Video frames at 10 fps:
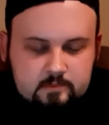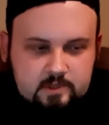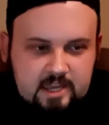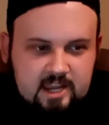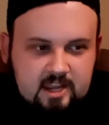
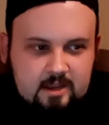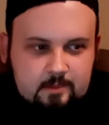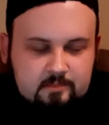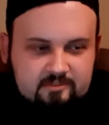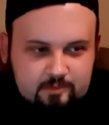
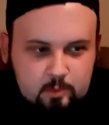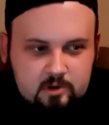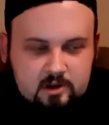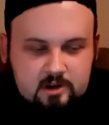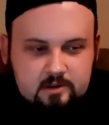Game
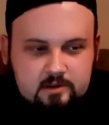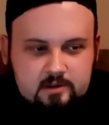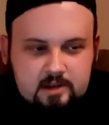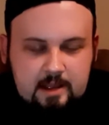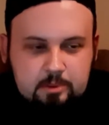4,
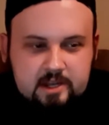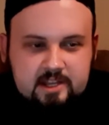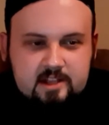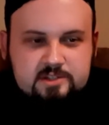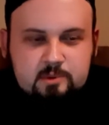I played
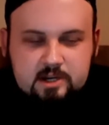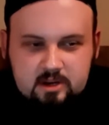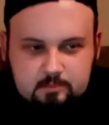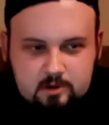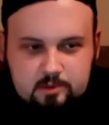against Red
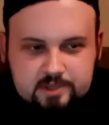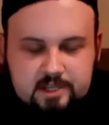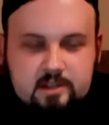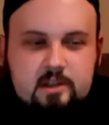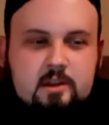Green
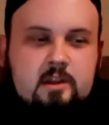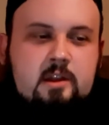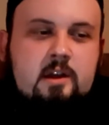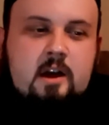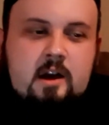Broly.
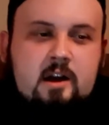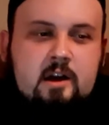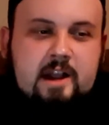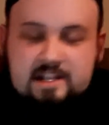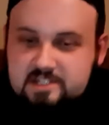
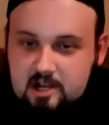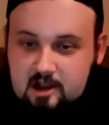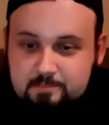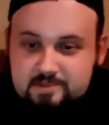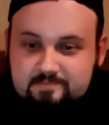I got
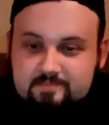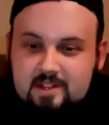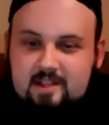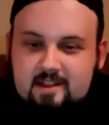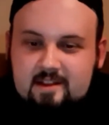stomped.
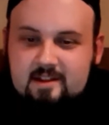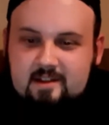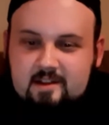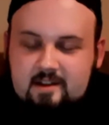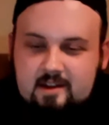
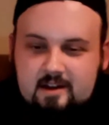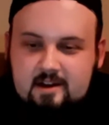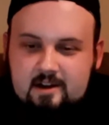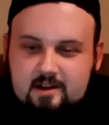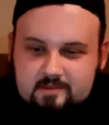
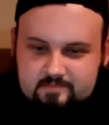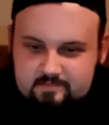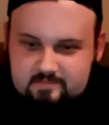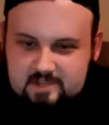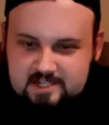
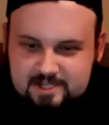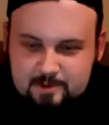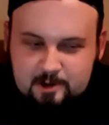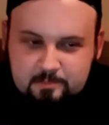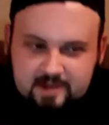He
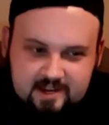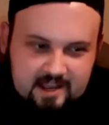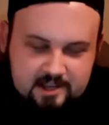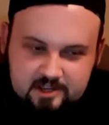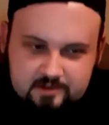2-0'd me.
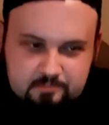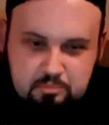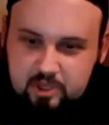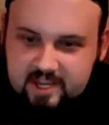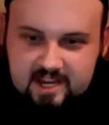I couldn't
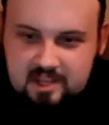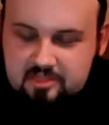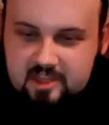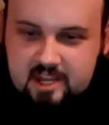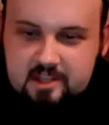play
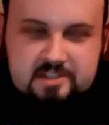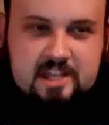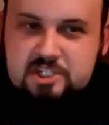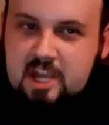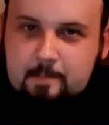anything because
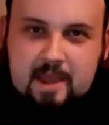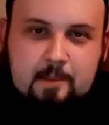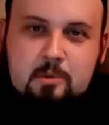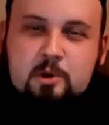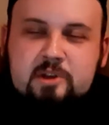that Champ Pack
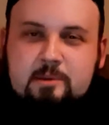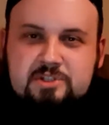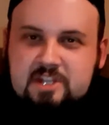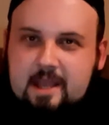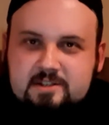Broly was
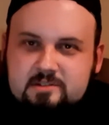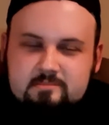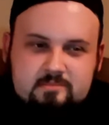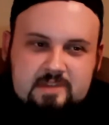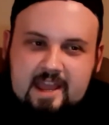just
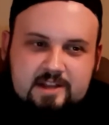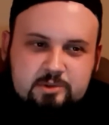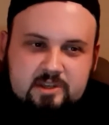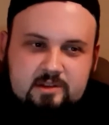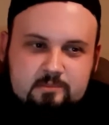
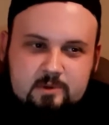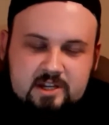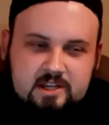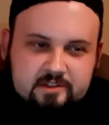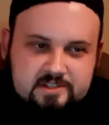actually
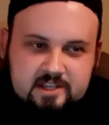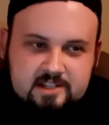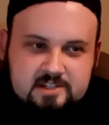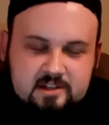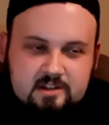ridiculous against